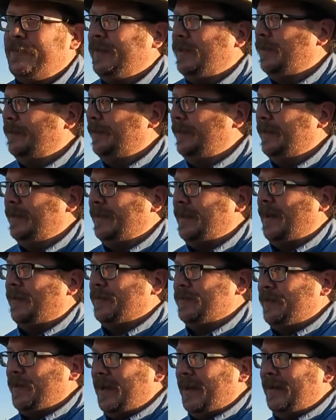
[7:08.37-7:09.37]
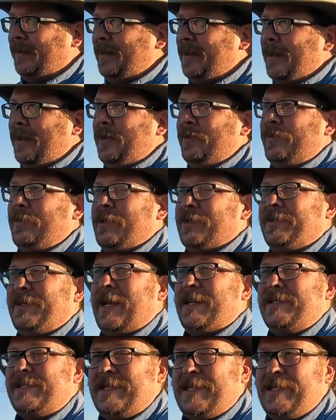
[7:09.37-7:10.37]
film, and that was great.
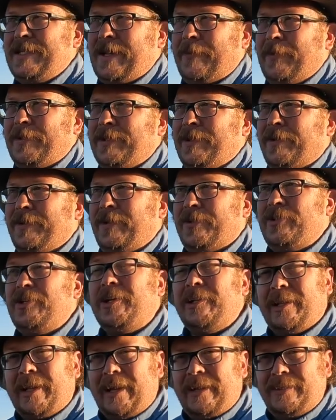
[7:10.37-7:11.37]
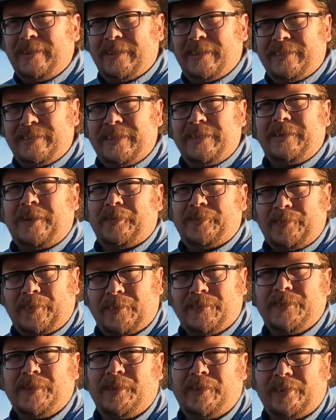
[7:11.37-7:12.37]
2019, I went down to Chile to see another
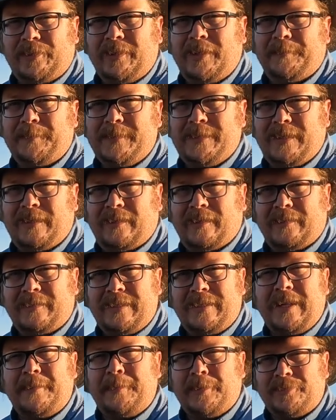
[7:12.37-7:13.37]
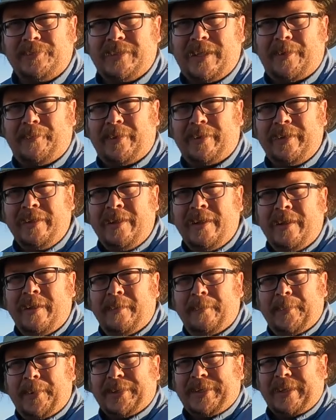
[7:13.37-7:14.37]
total solar eclipse and to take pictures of that one.
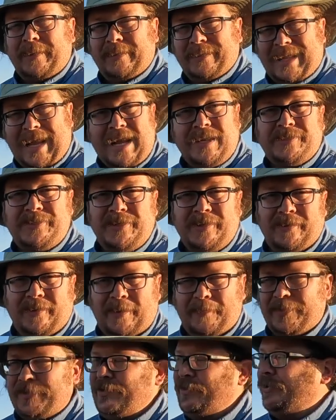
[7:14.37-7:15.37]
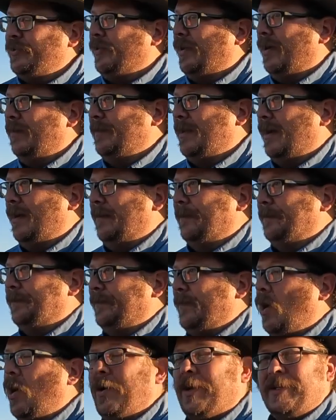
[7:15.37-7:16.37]
But last year, I went to
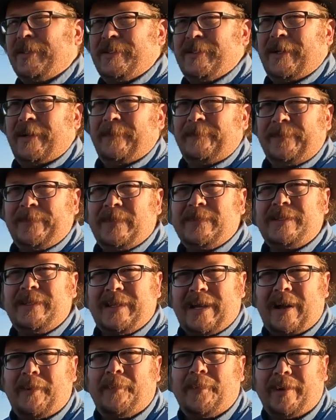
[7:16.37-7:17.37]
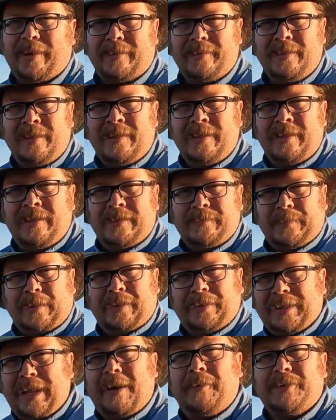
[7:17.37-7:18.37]
Arkansas to see that one as well,
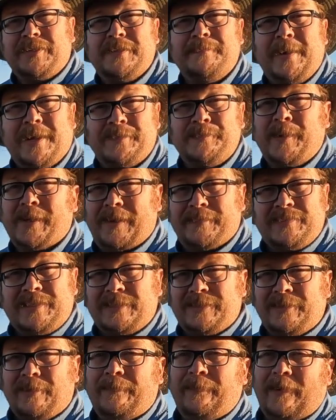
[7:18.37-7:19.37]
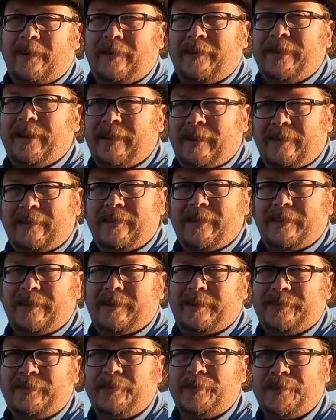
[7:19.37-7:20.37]
and that was the best one I've seen so far,
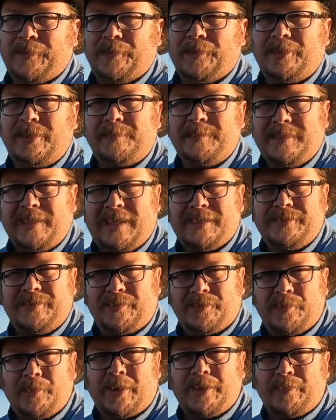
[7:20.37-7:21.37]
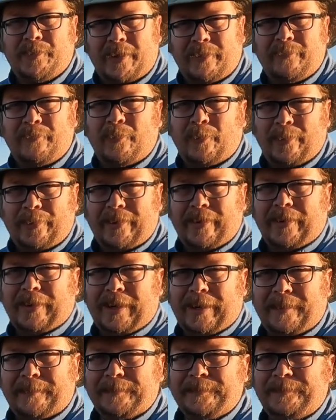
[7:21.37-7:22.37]
the total solar eclipse last year in 2024 there.
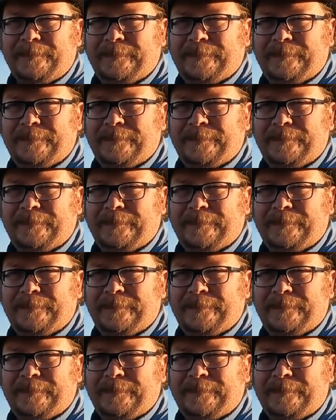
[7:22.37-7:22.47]
Yeah.